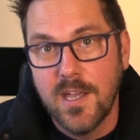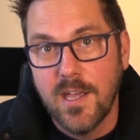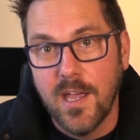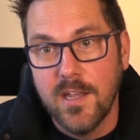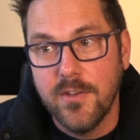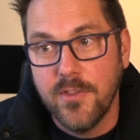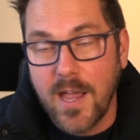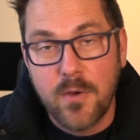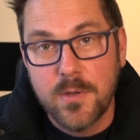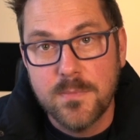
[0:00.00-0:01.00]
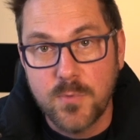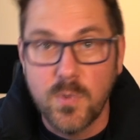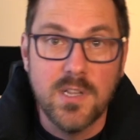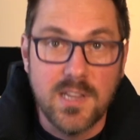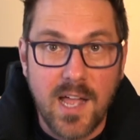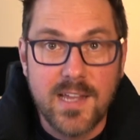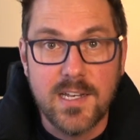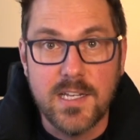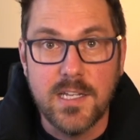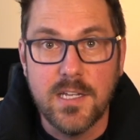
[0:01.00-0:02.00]
and the outcomes will
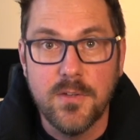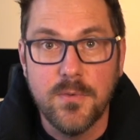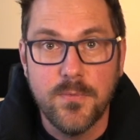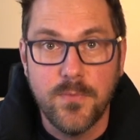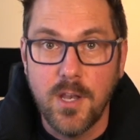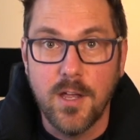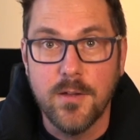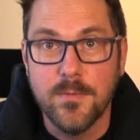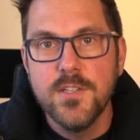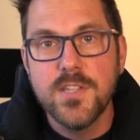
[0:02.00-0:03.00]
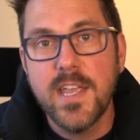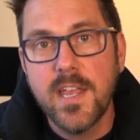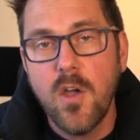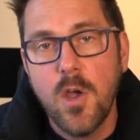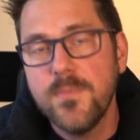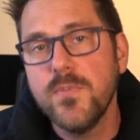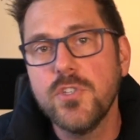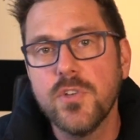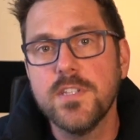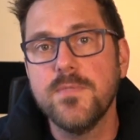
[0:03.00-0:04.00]
likely follow. So there you go, hope you've
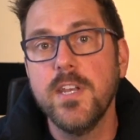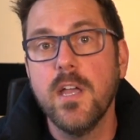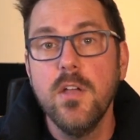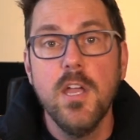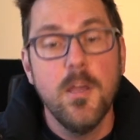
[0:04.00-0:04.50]
enjoyed this video.